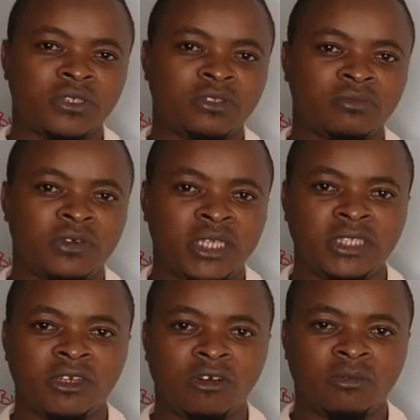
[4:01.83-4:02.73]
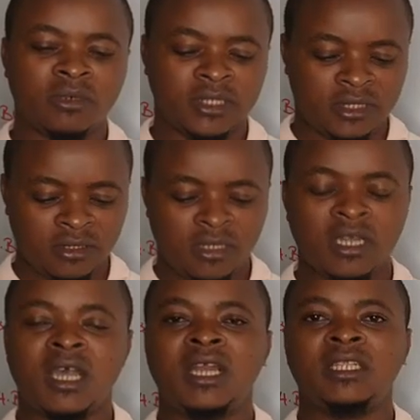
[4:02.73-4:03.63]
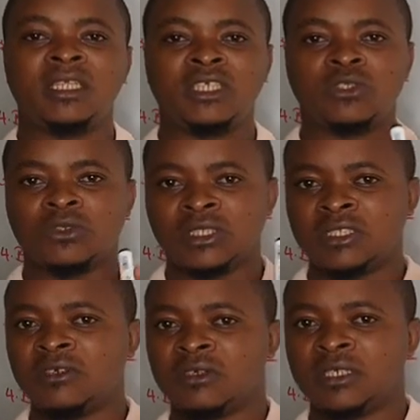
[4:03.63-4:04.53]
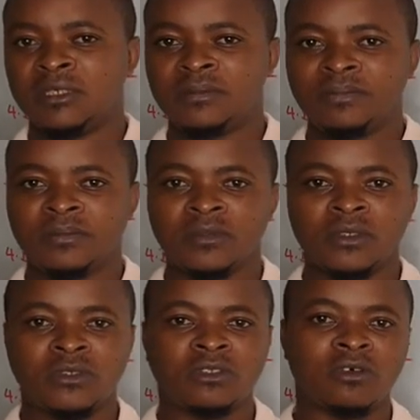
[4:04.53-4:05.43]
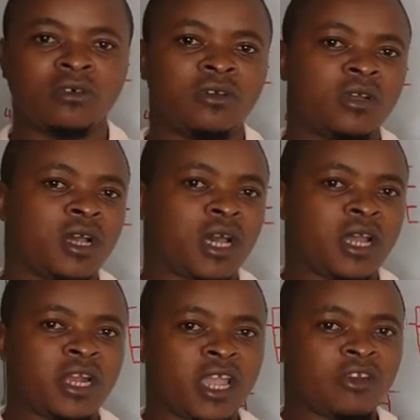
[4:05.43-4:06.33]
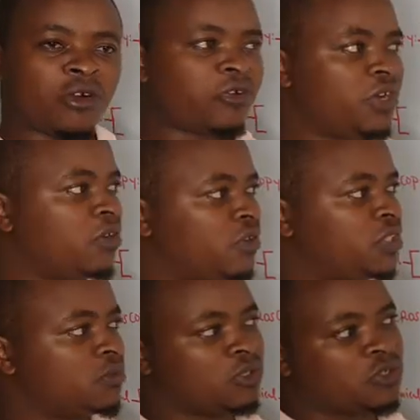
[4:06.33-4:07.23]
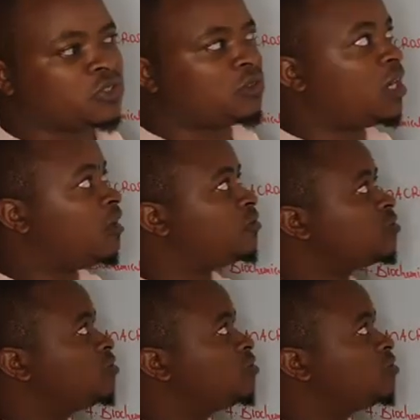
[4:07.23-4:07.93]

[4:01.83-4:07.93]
stimulating hormone, and testosterone. So under endocrinology, we also have to